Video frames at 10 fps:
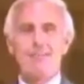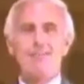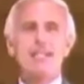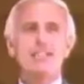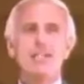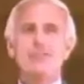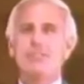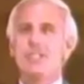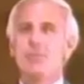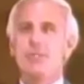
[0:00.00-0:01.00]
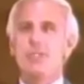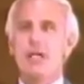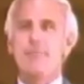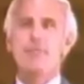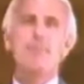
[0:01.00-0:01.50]
Frank Sinatra said one
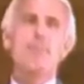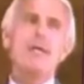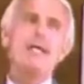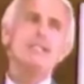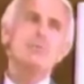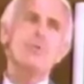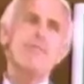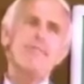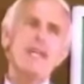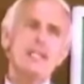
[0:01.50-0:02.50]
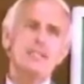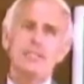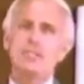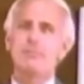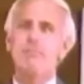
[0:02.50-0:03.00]
time, the best
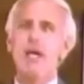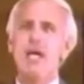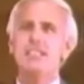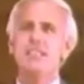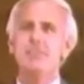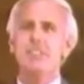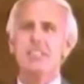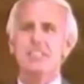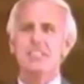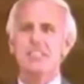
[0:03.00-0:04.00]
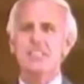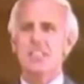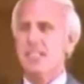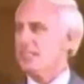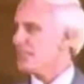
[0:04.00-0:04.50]
revenge is massive
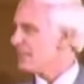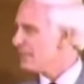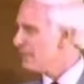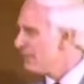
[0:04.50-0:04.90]
success.